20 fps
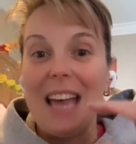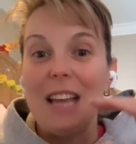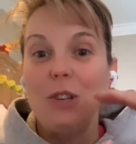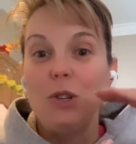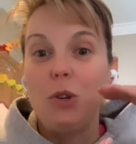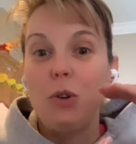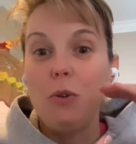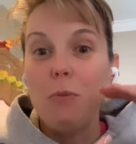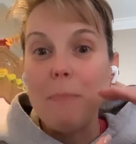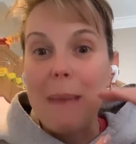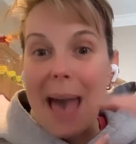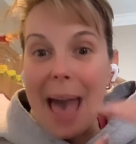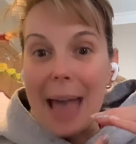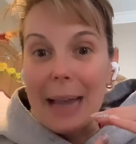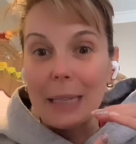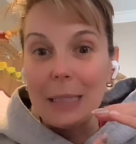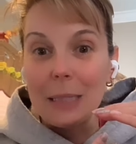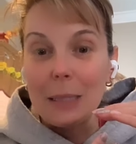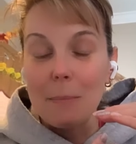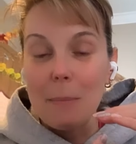to
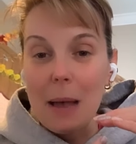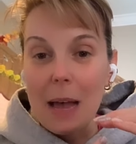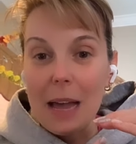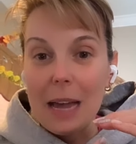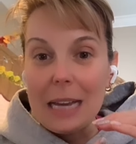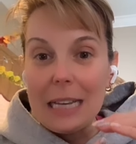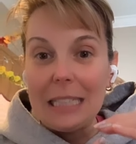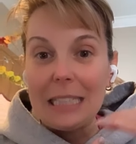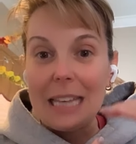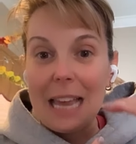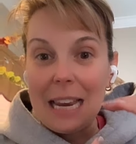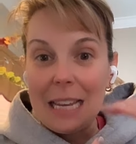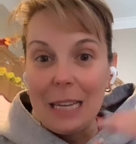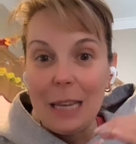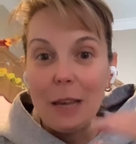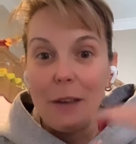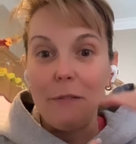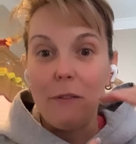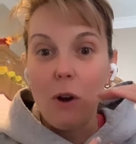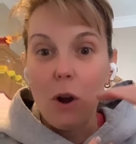maximize and
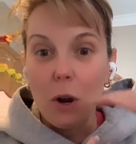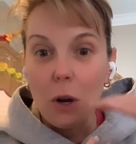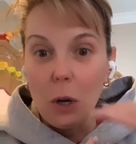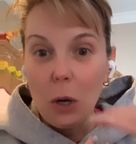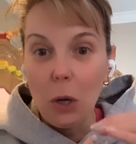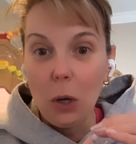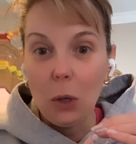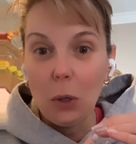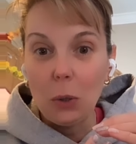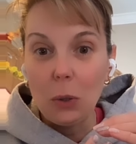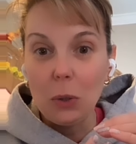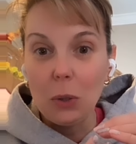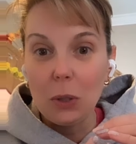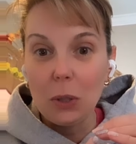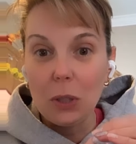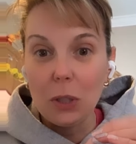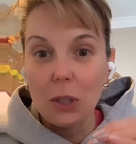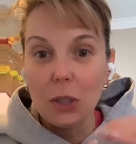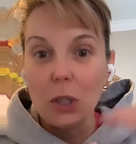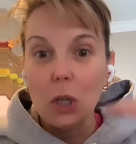give our
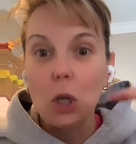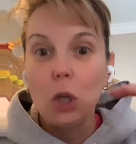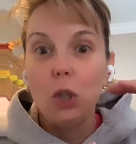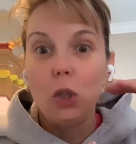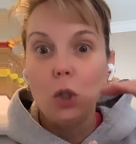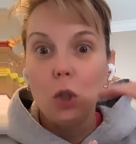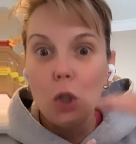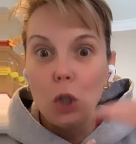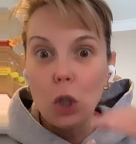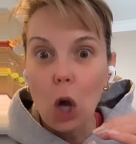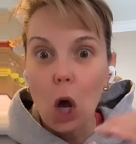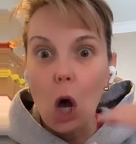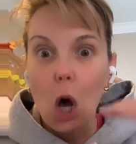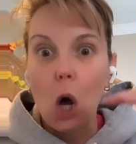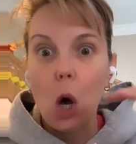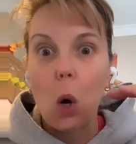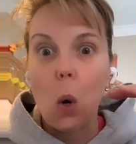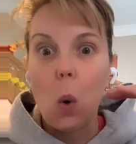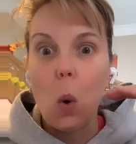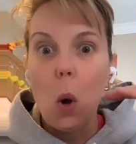hosts
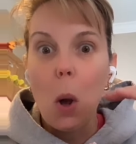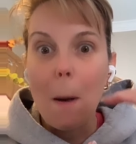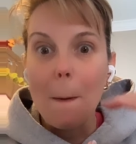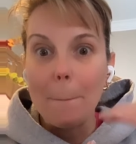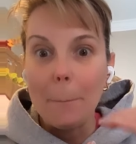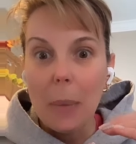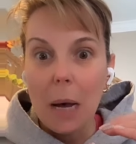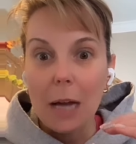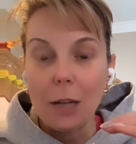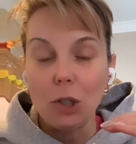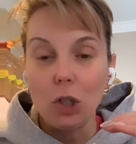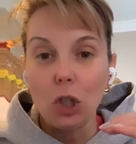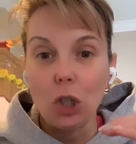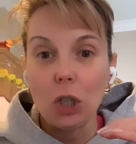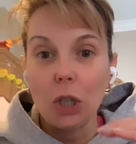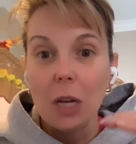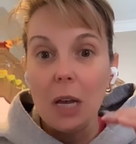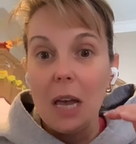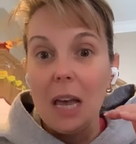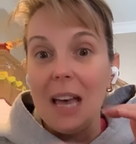so much.